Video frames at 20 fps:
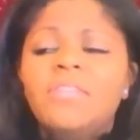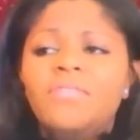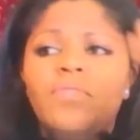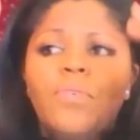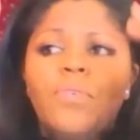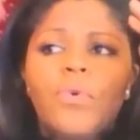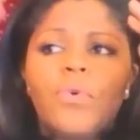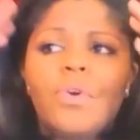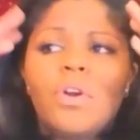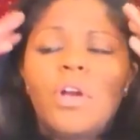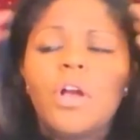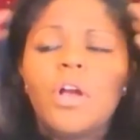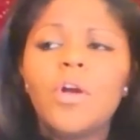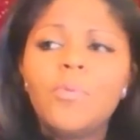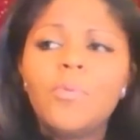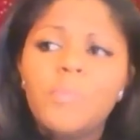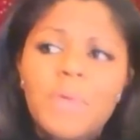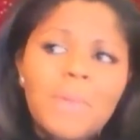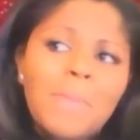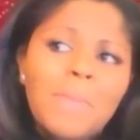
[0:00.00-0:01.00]
for
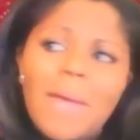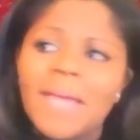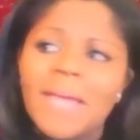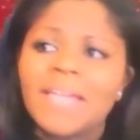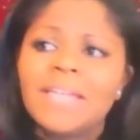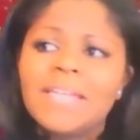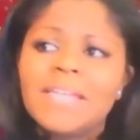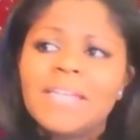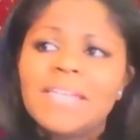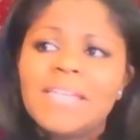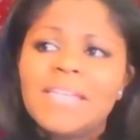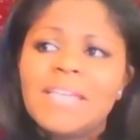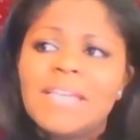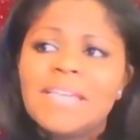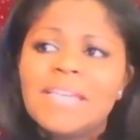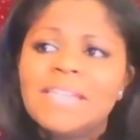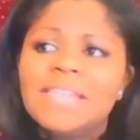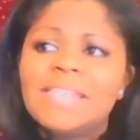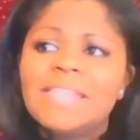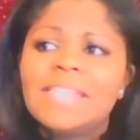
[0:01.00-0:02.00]

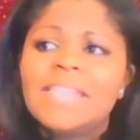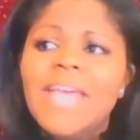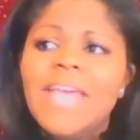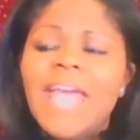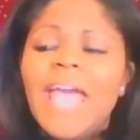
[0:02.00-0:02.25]
open-mindedness,